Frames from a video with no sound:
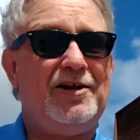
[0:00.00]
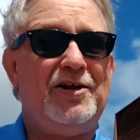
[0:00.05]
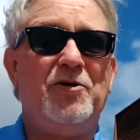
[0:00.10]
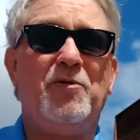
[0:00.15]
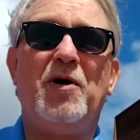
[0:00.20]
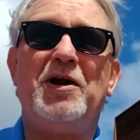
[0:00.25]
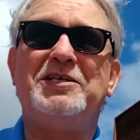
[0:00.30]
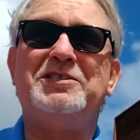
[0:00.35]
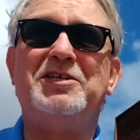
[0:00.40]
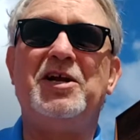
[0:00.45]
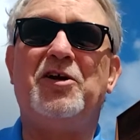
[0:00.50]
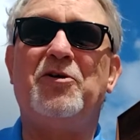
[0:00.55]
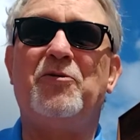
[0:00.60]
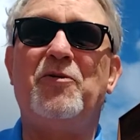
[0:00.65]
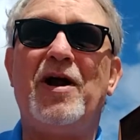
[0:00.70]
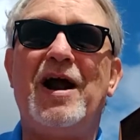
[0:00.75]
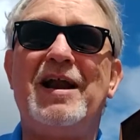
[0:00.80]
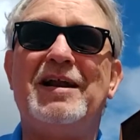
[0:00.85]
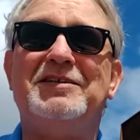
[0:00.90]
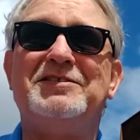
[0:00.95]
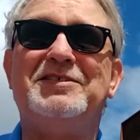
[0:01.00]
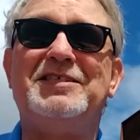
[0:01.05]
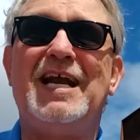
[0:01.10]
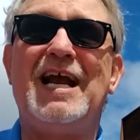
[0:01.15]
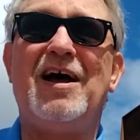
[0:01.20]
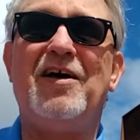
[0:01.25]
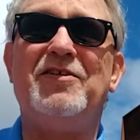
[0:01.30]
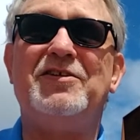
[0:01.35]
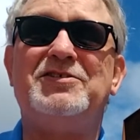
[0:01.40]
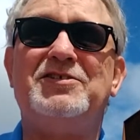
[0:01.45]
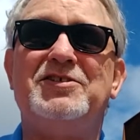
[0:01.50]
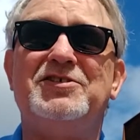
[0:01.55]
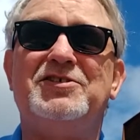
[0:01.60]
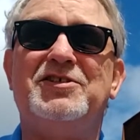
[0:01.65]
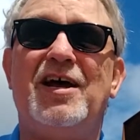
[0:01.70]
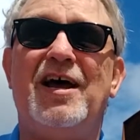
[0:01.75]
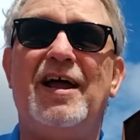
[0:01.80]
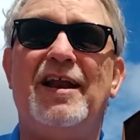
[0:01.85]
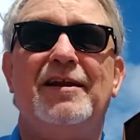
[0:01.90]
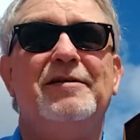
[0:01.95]
You want to stick around and see how this is
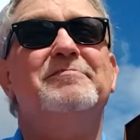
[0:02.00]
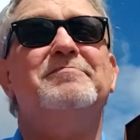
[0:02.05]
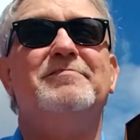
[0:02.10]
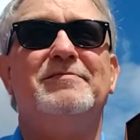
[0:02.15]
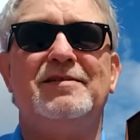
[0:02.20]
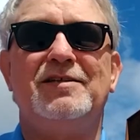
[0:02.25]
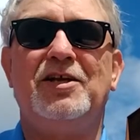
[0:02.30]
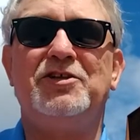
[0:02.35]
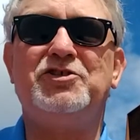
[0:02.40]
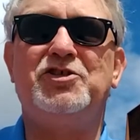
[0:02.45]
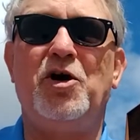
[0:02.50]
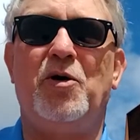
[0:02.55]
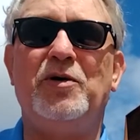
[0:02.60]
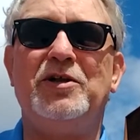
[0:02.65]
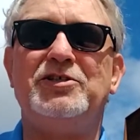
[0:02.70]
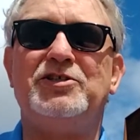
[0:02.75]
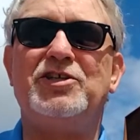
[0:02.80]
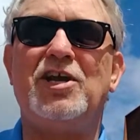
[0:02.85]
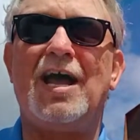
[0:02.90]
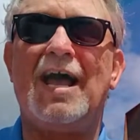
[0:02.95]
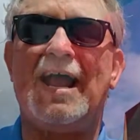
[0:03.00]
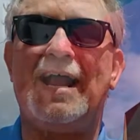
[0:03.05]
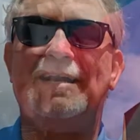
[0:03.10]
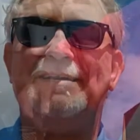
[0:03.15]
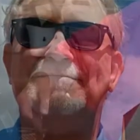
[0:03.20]
done. Let's go inside.